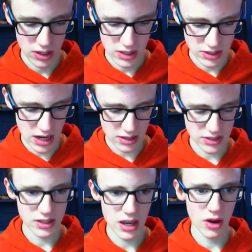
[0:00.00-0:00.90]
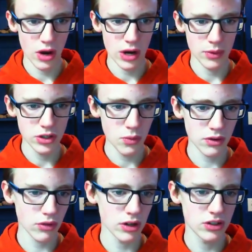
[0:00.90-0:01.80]
Set scale, and we don't want to
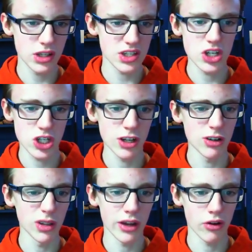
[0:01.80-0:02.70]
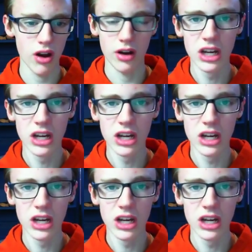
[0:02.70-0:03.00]
run into this issue later on.